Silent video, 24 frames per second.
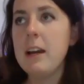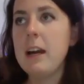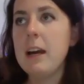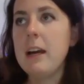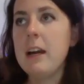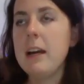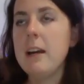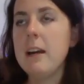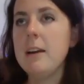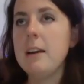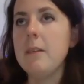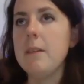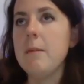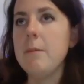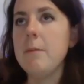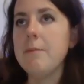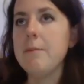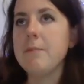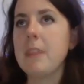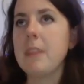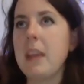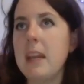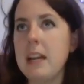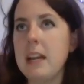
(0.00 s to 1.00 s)

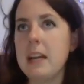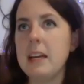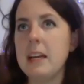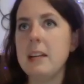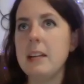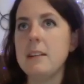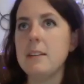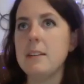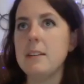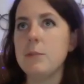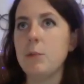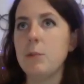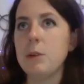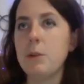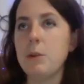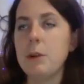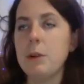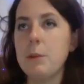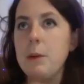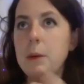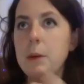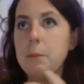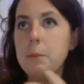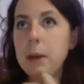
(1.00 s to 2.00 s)
And when you want
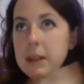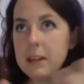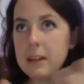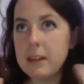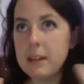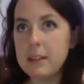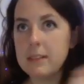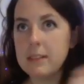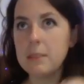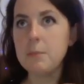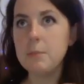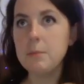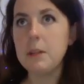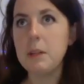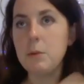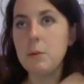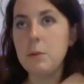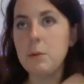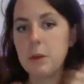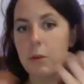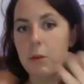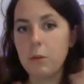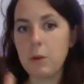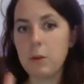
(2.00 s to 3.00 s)
to be abundant in something, you
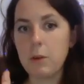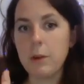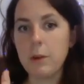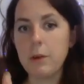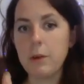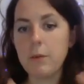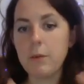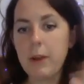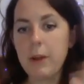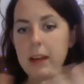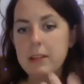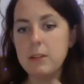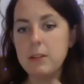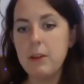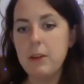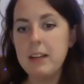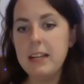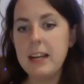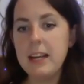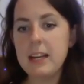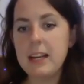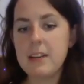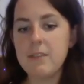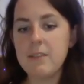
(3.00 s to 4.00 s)
want to grow it, right? So
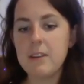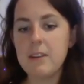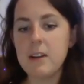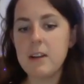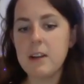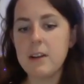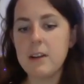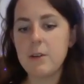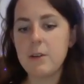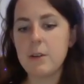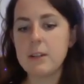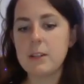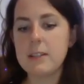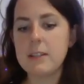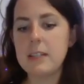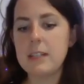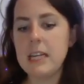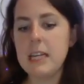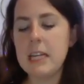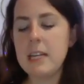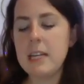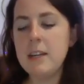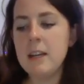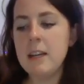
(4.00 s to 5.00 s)
any kind of nut or
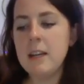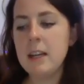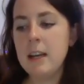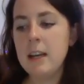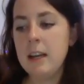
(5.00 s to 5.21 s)
seed.